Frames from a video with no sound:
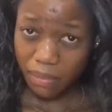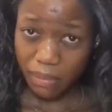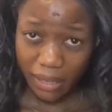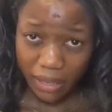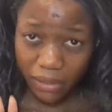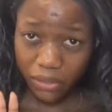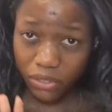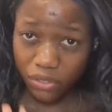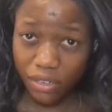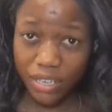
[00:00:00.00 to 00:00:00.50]
but I
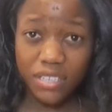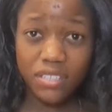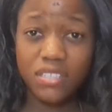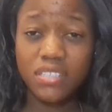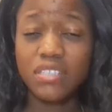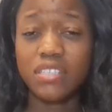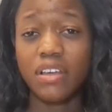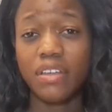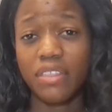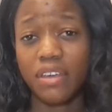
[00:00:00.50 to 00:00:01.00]
was raised
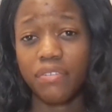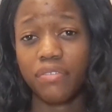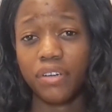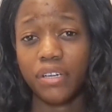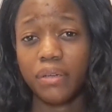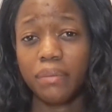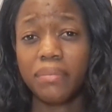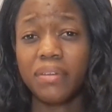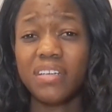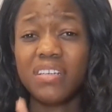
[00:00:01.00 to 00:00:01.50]
in South
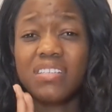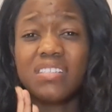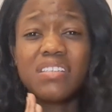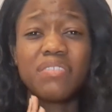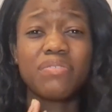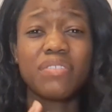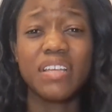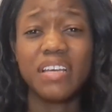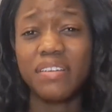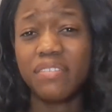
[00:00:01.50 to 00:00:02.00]
Africa, because
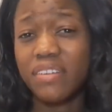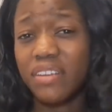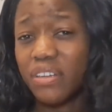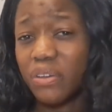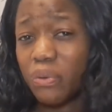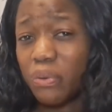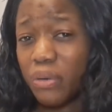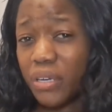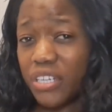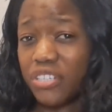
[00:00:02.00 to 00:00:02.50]
if they have any
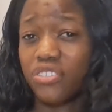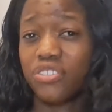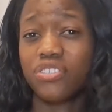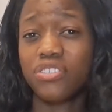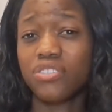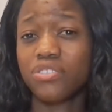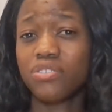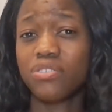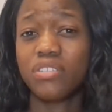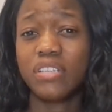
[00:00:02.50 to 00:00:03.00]

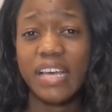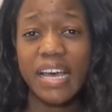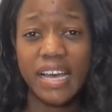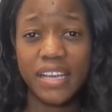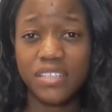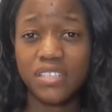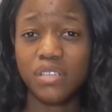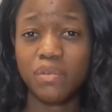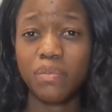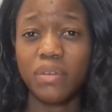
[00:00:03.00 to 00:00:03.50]
questions to
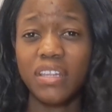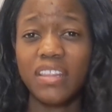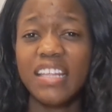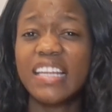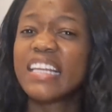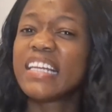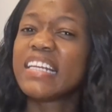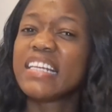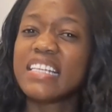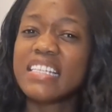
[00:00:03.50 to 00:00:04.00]
ask me,
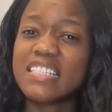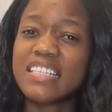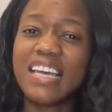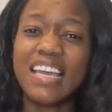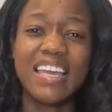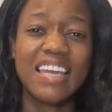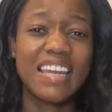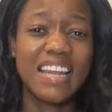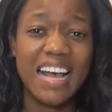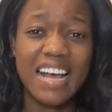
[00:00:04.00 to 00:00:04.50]
then at least I
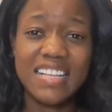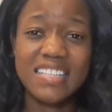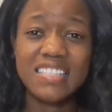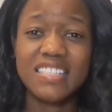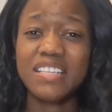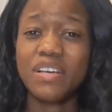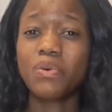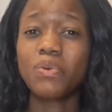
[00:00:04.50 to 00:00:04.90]
can answer.